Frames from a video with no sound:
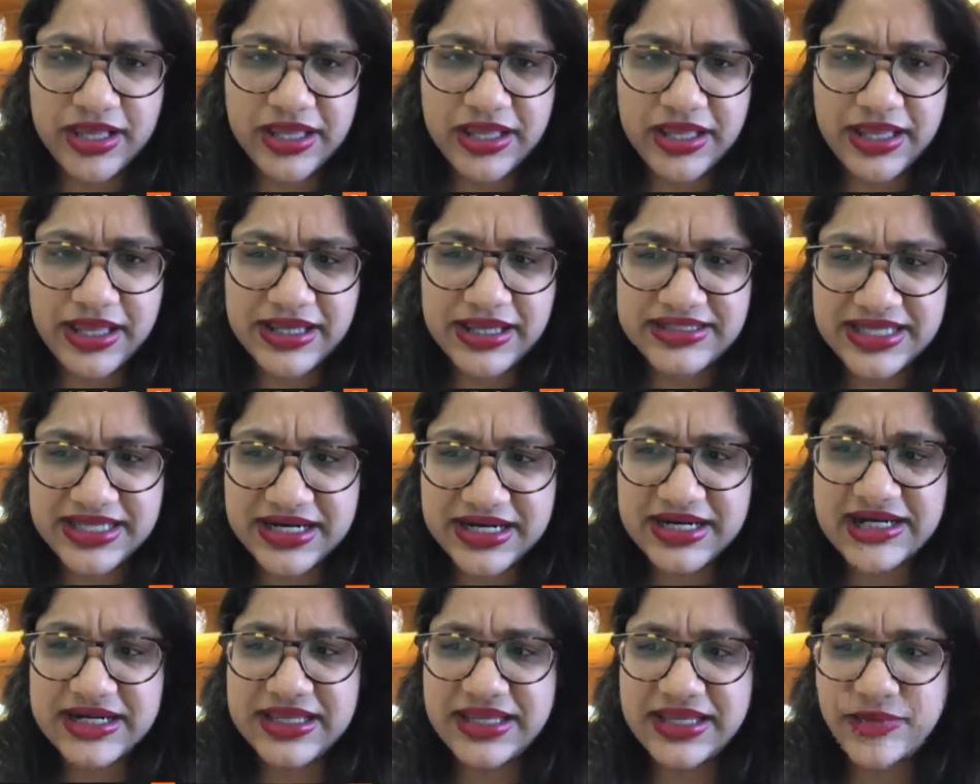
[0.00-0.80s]

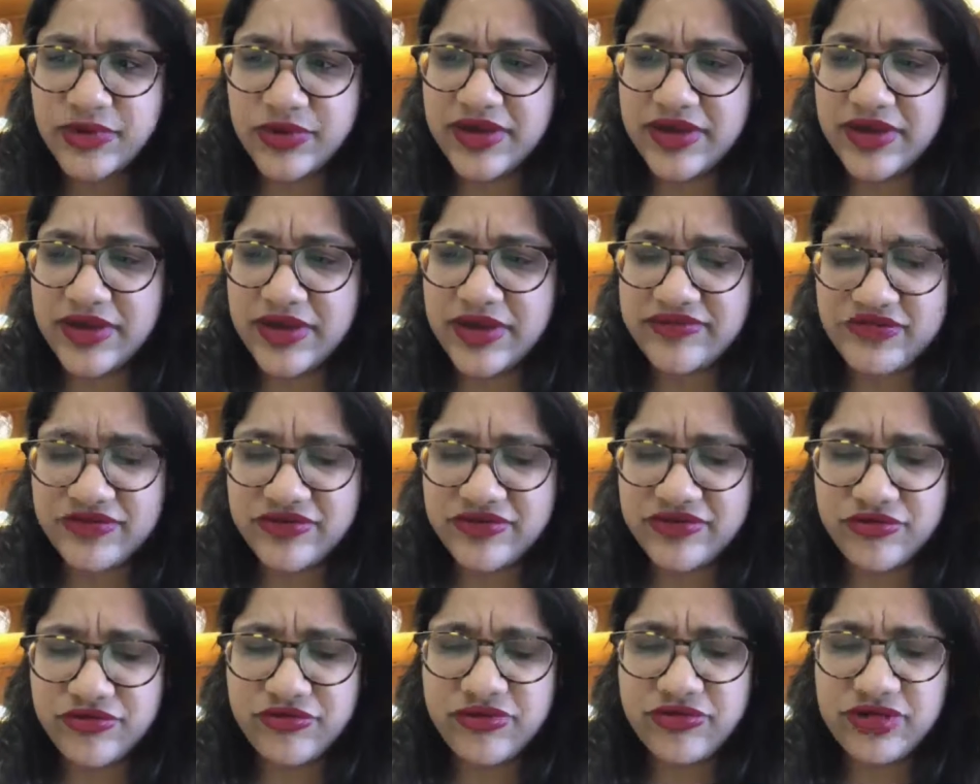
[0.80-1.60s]
identity. And we have to
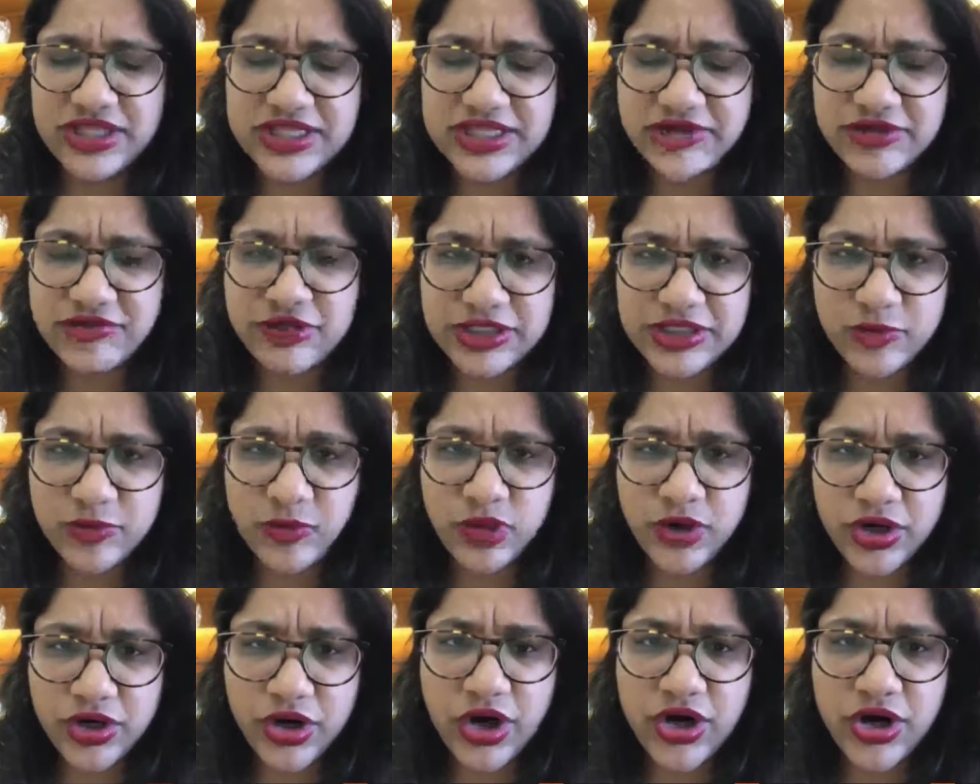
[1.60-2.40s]
really, really
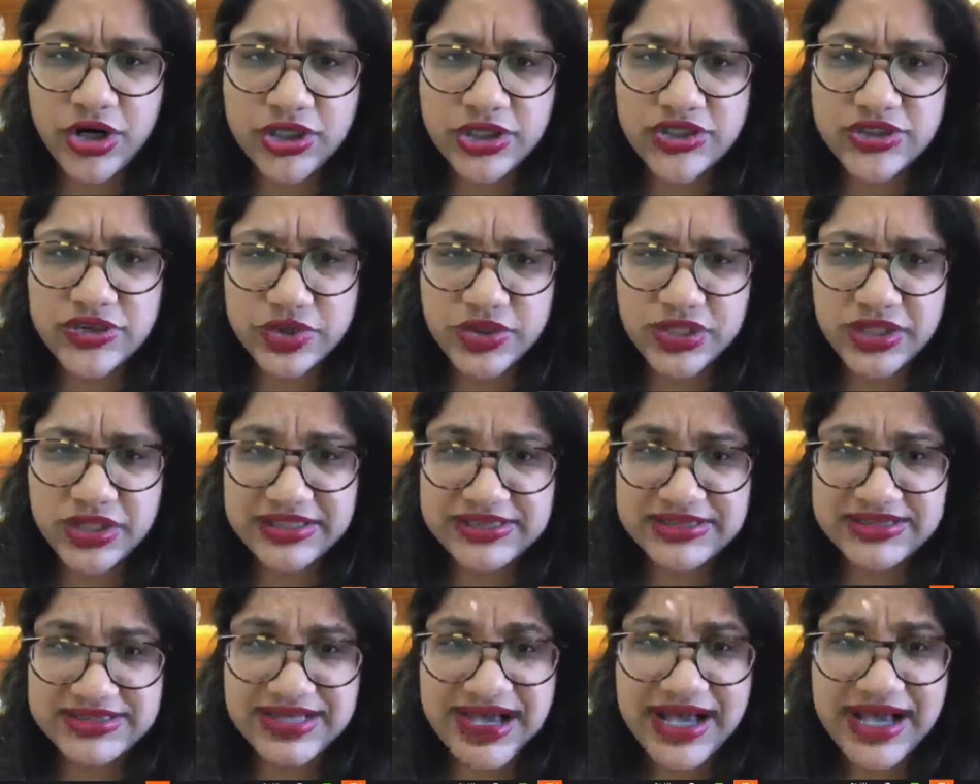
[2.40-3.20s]
work hard during
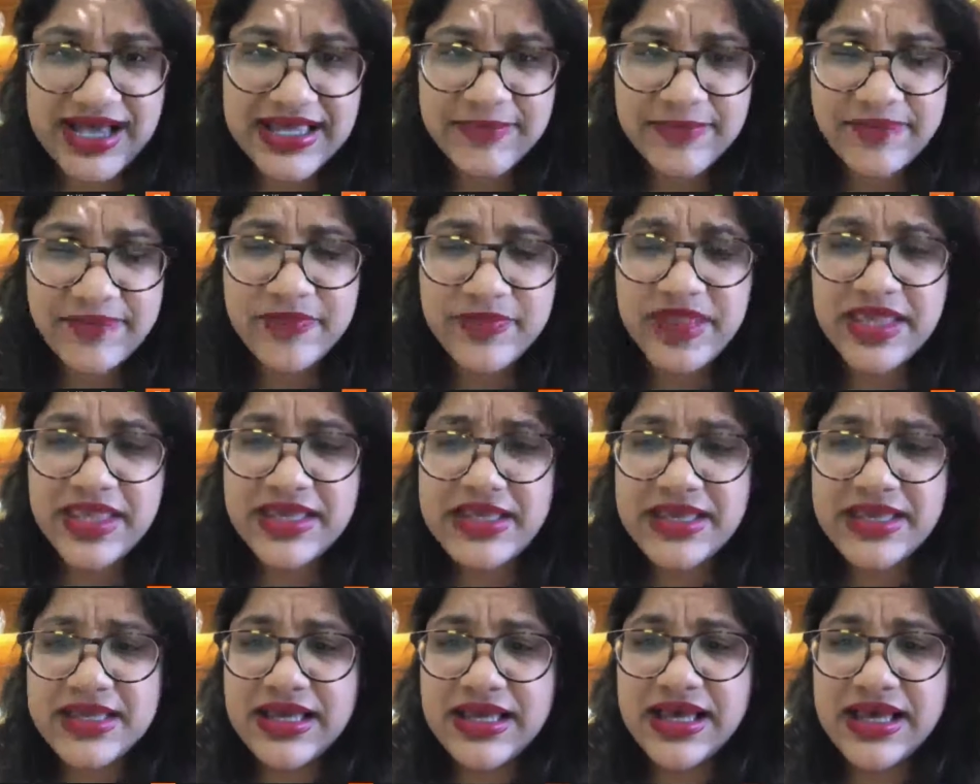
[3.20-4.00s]
this time
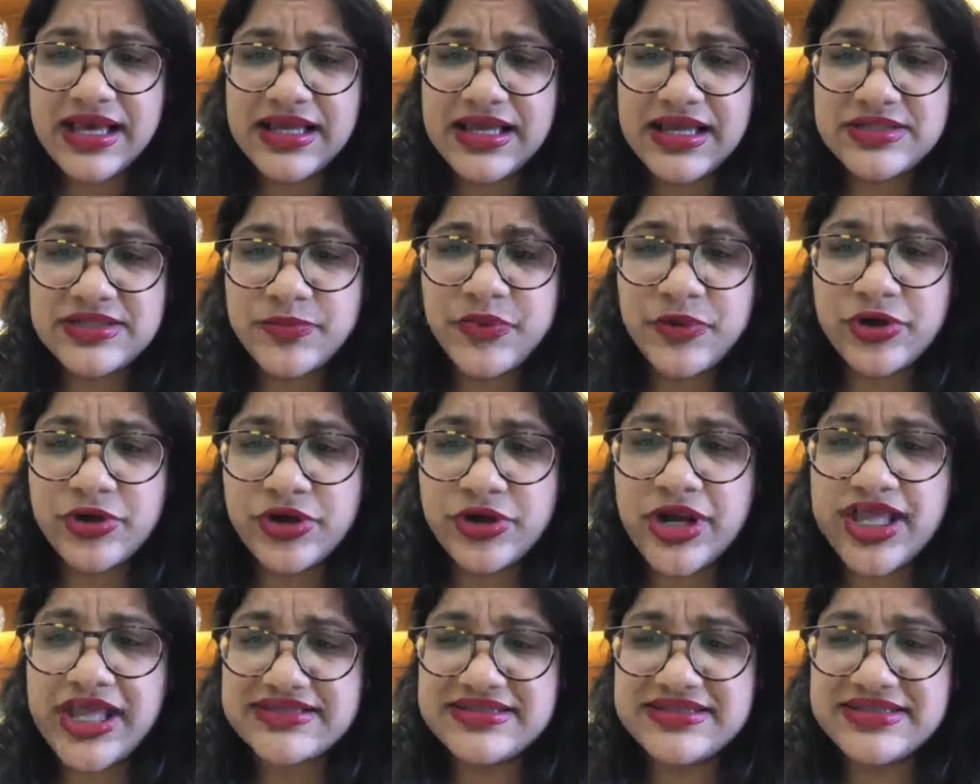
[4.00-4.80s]
to put our
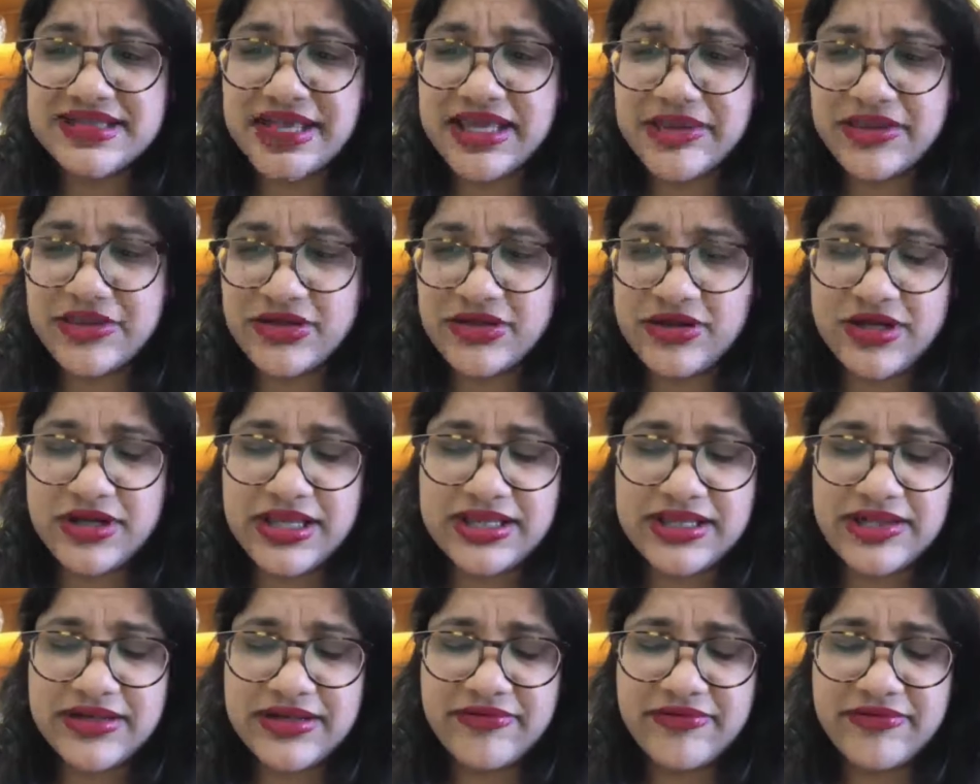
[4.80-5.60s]
heads together
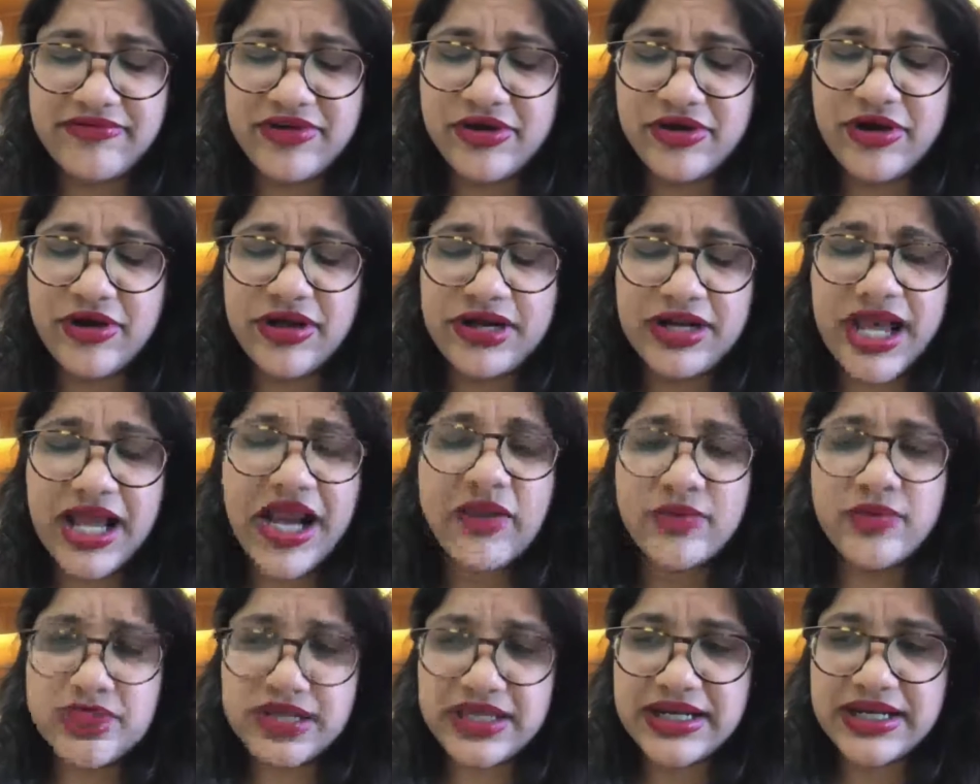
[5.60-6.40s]
and figure out
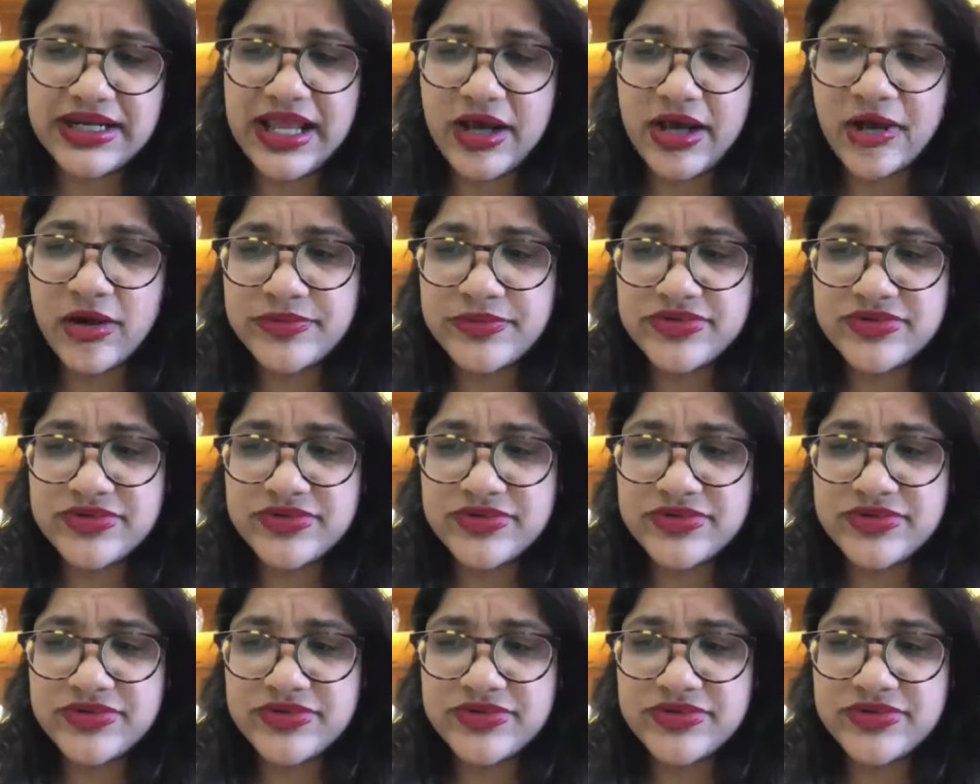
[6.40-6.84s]
how we can help.